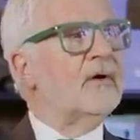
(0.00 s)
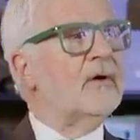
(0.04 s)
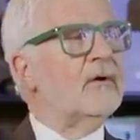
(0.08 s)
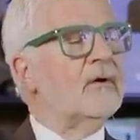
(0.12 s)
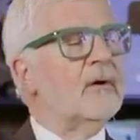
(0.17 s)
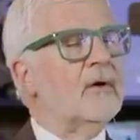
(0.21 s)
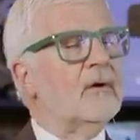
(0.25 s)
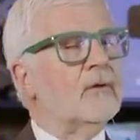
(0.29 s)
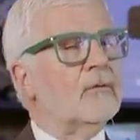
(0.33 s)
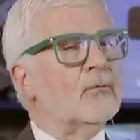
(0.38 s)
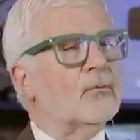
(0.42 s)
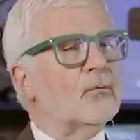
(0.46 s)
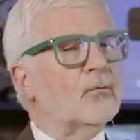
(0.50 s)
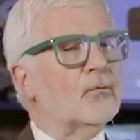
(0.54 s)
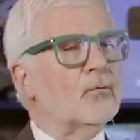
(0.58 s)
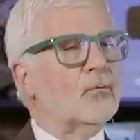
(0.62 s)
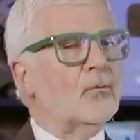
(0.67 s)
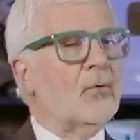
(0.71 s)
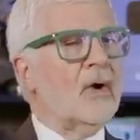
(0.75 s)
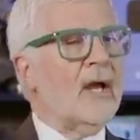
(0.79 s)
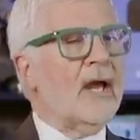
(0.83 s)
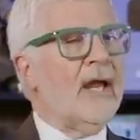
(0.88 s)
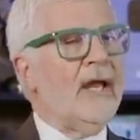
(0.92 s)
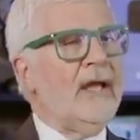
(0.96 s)
a
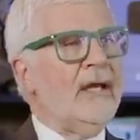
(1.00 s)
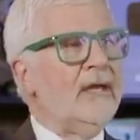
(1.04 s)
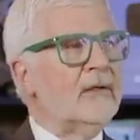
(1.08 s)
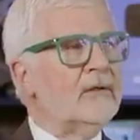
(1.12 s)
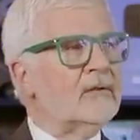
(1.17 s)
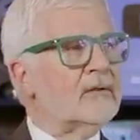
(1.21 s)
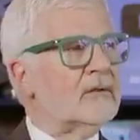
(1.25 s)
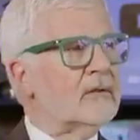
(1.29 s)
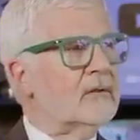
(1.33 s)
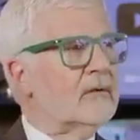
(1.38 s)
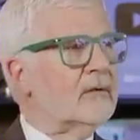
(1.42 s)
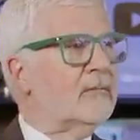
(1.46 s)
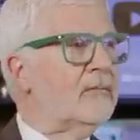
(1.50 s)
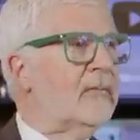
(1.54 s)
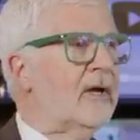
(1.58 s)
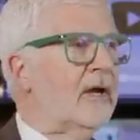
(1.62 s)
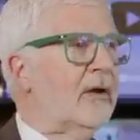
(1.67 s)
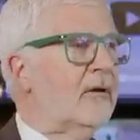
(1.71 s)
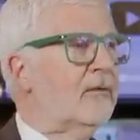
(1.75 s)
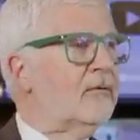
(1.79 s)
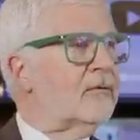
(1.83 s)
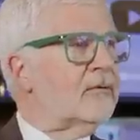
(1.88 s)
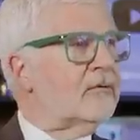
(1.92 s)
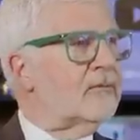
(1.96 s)
right
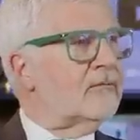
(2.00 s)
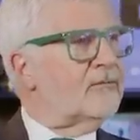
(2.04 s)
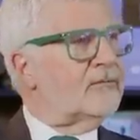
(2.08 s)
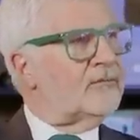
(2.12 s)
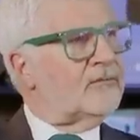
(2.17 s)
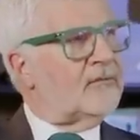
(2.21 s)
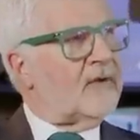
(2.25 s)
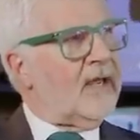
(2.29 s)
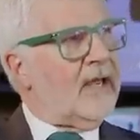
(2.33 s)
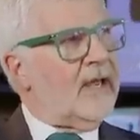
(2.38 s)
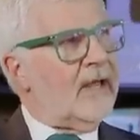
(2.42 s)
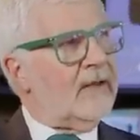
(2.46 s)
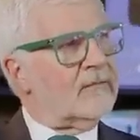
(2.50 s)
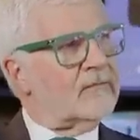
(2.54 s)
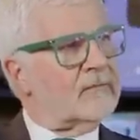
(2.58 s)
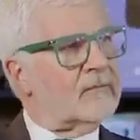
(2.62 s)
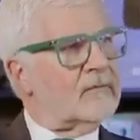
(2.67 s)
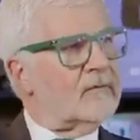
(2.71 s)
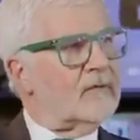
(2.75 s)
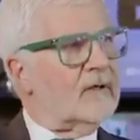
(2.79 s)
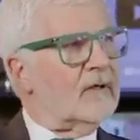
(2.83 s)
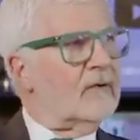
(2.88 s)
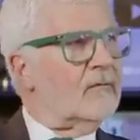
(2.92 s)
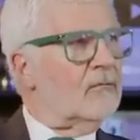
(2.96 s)
amount of
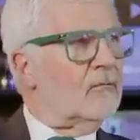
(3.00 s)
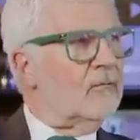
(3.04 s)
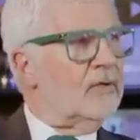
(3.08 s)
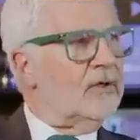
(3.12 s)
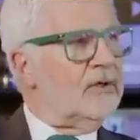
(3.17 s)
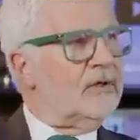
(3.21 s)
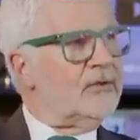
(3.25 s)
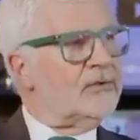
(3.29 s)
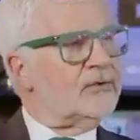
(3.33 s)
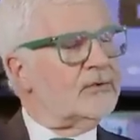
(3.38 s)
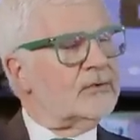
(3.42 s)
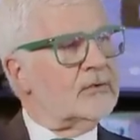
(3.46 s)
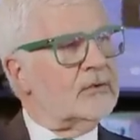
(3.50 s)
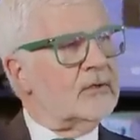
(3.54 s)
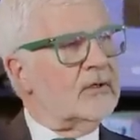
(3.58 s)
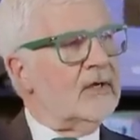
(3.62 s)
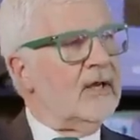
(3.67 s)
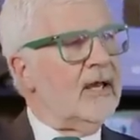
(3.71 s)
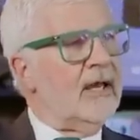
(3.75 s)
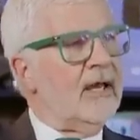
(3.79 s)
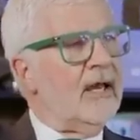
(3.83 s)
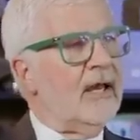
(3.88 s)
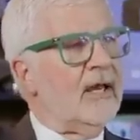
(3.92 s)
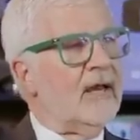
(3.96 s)
fat that we
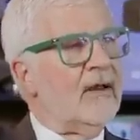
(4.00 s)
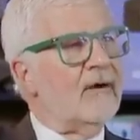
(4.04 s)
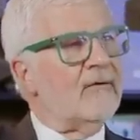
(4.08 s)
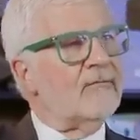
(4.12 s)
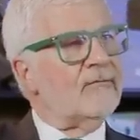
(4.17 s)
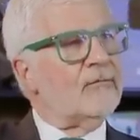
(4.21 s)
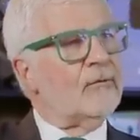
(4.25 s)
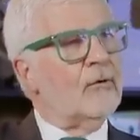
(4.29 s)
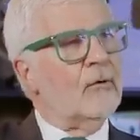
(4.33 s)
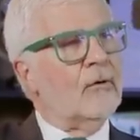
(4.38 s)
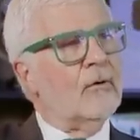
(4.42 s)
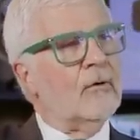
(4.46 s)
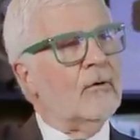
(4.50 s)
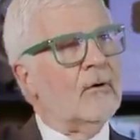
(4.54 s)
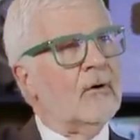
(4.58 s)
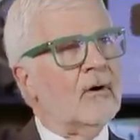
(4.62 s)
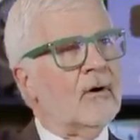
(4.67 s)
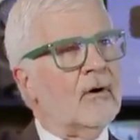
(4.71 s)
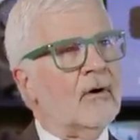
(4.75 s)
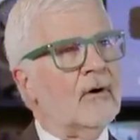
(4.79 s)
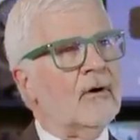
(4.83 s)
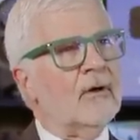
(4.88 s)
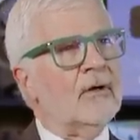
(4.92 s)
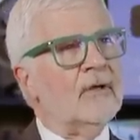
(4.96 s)
should have,
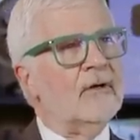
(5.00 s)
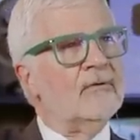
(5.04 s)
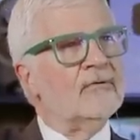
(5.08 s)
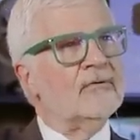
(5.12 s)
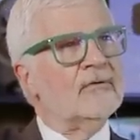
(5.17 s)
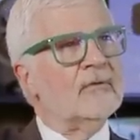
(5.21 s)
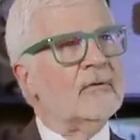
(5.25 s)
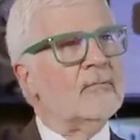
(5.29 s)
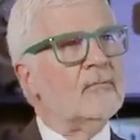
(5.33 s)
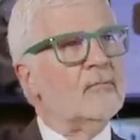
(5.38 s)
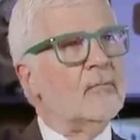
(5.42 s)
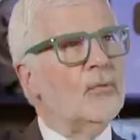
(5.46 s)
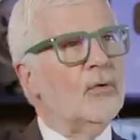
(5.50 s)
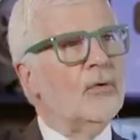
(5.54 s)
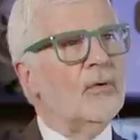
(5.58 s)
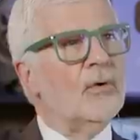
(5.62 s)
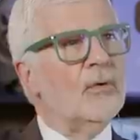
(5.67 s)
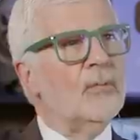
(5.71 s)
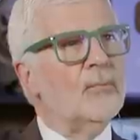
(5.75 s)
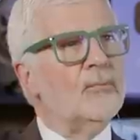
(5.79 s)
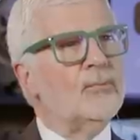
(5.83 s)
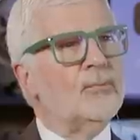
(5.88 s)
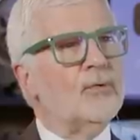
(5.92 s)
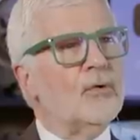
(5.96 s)
or is it
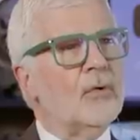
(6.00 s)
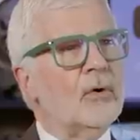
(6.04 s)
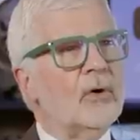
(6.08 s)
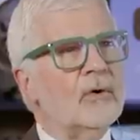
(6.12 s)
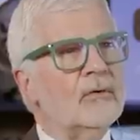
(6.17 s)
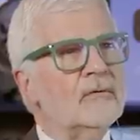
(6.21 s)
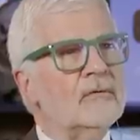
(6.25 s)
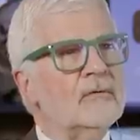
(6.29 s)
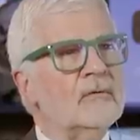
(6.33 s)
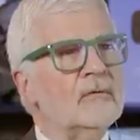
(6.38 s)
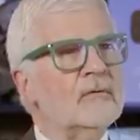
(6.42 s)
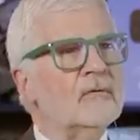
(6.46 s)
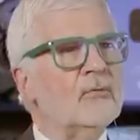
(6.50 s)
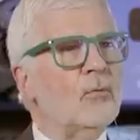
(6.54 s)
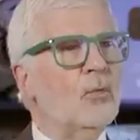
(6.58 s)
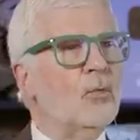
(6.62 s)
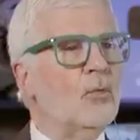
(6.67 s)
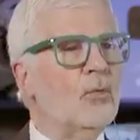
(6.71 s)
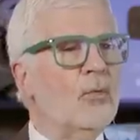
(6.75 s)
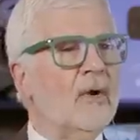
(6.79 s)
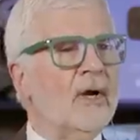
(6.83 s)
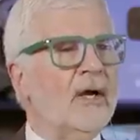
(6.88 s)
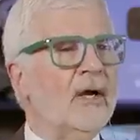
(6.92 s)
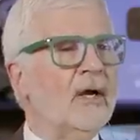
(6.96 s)
more important
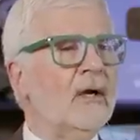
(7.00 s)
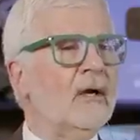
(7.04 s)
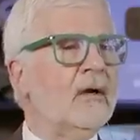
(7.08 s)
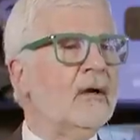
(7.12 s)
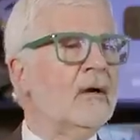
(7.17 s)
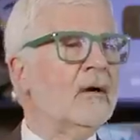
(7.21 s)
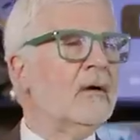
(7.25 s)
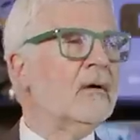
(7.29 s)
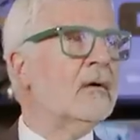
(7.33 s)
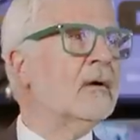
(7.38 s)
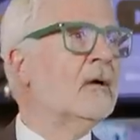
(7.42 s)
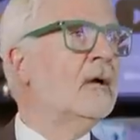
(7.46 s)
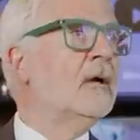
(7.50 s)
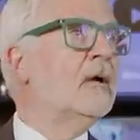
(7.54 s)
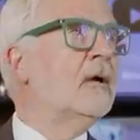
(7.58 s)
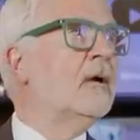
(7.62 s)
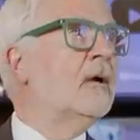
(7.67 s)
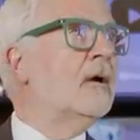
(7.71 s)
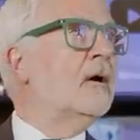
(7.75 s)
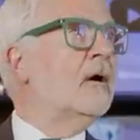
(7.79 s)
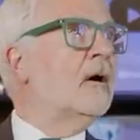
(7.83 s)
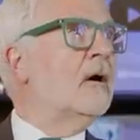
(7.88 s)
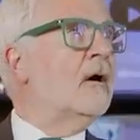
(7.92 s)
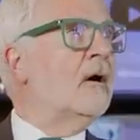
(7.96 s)
where
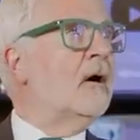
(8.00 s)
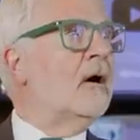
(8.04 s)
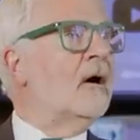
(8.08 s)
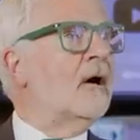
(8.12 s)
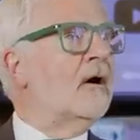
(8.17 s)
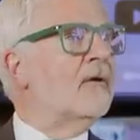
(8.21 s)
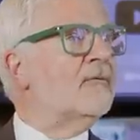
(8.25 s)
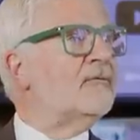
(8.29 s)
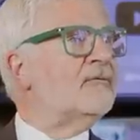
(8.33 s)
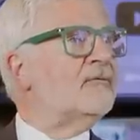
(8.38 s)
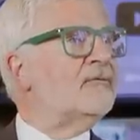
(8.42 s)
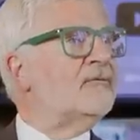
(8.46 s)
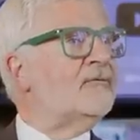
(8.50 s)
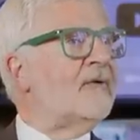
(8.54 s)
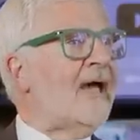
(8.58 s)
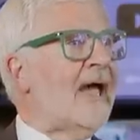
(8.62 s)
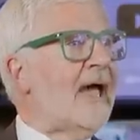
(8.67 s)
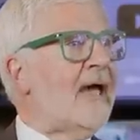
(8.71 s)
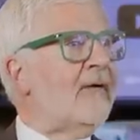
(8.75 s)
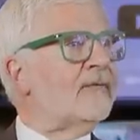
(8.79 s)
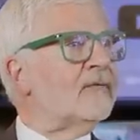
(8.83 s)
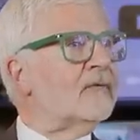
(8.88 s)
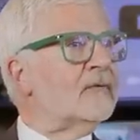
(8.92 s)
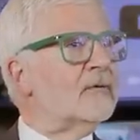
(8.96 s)
our
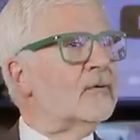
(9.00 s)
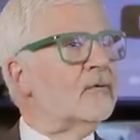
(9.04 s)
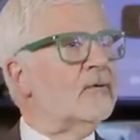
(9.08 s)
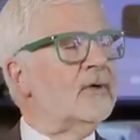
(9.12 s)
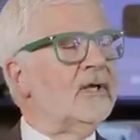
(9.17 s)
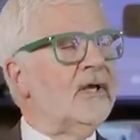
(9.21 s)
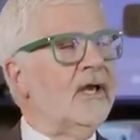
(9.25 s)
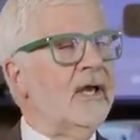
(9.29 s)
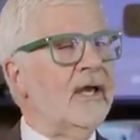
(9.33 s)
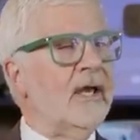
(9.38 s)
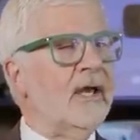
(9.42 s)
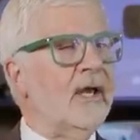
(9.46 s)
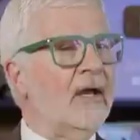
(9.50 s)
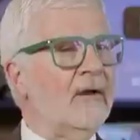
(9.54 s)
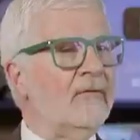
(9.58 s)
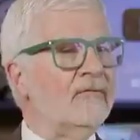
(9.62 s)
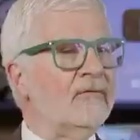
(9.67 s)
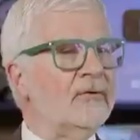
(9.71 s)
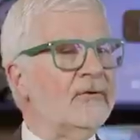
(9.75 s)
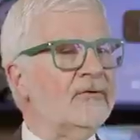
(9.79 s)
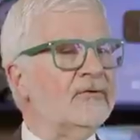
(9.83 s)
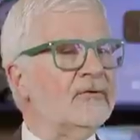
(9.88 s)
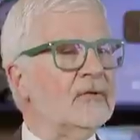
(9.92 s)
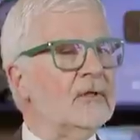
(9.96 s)
fat that we
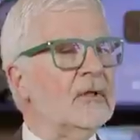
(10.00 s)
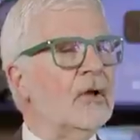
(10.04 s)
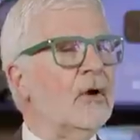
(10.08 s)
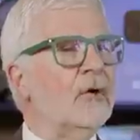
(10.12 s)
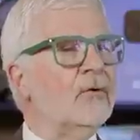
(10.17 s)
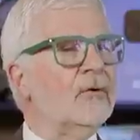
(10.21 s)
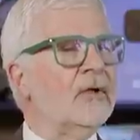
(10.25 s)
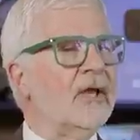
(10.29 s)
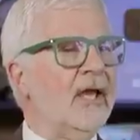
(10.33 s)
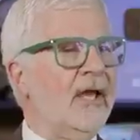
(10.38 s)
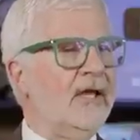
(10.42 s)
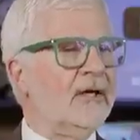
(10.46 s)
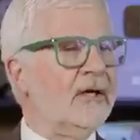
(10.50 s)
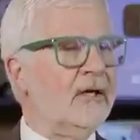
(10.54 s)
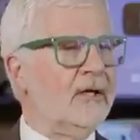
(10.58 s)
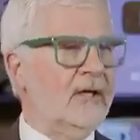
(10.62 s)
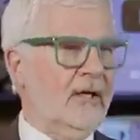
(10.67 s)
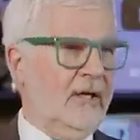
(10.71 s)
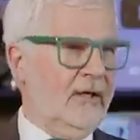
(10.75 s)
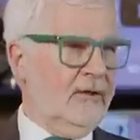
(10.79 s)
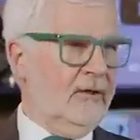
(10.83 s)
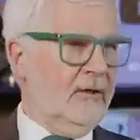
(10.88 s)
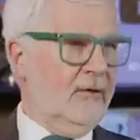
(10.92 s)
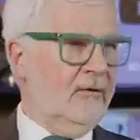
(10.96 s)
have is
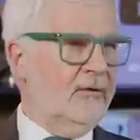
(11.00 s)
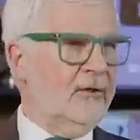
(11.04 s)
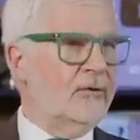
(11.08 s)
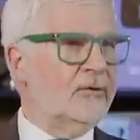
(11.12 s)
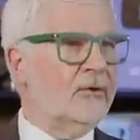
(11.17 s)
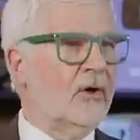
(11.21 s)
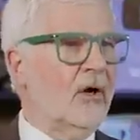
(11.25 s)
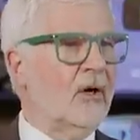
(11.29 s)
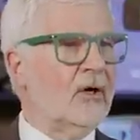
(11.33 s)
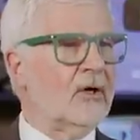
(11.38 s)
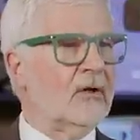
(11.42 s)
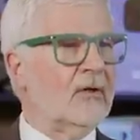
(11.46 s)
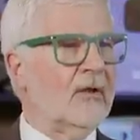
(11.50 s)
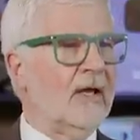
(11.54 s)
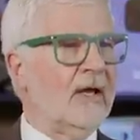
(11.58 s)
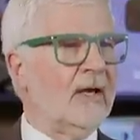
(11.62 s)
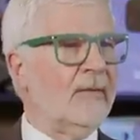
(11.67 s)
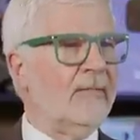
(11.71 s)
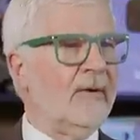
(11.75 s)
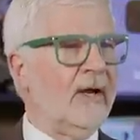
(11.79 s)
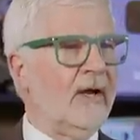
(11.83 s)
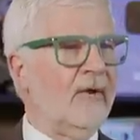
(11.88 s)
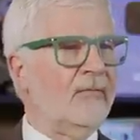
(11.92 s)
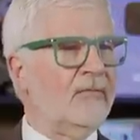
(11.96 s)
located? I know you talk a
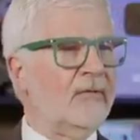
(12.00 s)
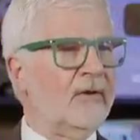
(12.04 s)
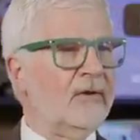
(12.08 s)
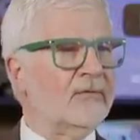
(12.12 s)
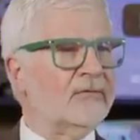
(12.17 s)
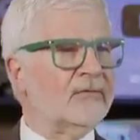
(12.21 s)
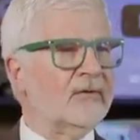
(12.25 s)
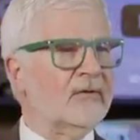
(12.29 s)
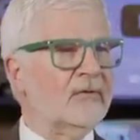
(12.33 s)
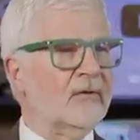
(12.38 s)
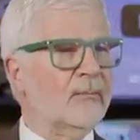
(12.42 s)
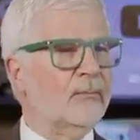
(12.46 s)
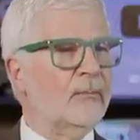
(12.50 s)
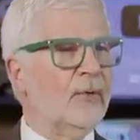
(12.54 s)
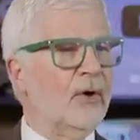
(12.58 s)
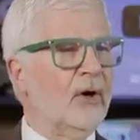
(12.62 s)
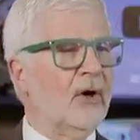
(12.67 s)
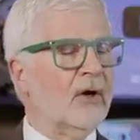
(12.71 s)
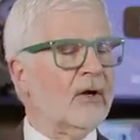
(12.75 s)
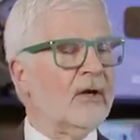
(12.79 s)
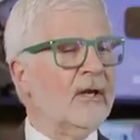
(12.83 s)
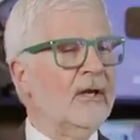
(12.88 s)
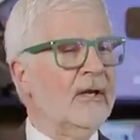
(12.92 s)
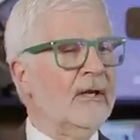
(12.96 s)
lot about this in the
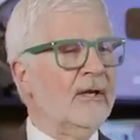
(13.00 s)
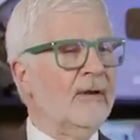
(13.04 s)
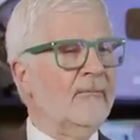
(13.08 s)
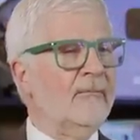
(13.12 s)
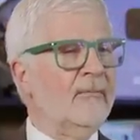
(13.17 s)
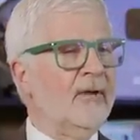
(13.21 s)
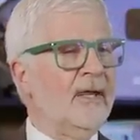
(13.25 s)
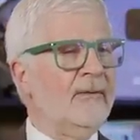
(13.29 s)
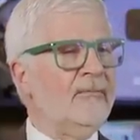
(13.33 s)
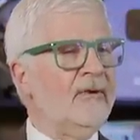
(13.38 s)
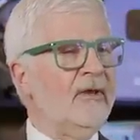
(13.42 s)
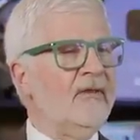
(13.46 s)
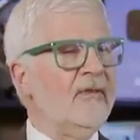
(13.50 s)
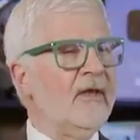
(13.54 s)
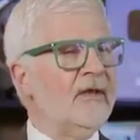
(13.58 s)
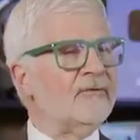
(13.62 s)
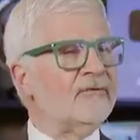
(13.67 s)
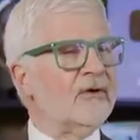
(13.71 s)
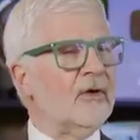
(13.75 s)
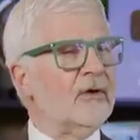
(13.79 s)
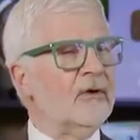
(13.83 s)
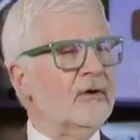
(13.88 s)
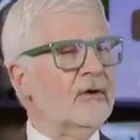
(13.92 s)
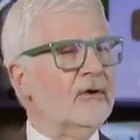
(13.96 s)
book. Maybe
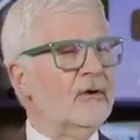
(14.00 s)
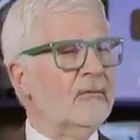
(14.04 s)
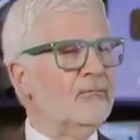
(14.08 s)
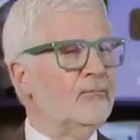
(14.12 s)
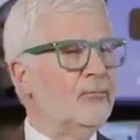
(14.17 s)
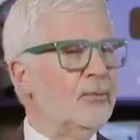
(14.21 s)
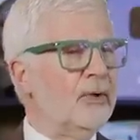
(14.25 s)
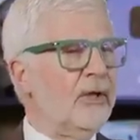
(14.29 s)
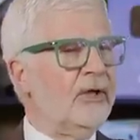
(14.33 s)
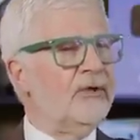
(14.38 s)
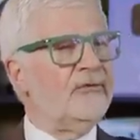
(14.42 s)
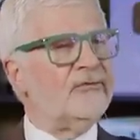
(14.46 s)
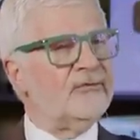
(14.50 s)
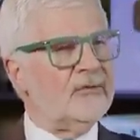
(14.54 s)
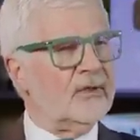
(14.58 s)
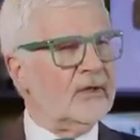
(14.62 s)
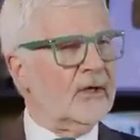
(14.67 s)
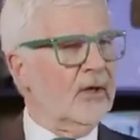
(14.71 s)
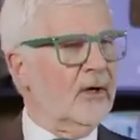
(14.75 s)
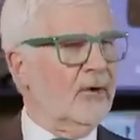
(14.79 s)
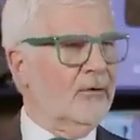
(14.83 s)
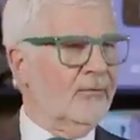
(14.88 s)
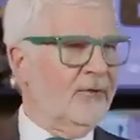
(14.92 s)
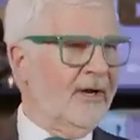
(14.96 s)
that's a good place to
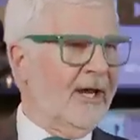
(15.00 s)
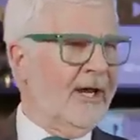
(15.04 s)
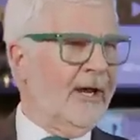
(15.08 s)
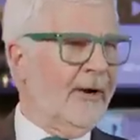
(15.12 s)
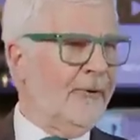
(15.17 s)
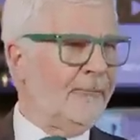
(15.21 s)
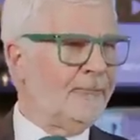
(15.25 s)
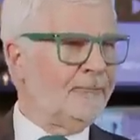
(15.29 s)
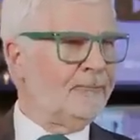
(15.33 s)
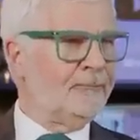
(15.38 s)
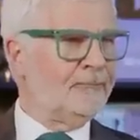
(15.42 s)
go now.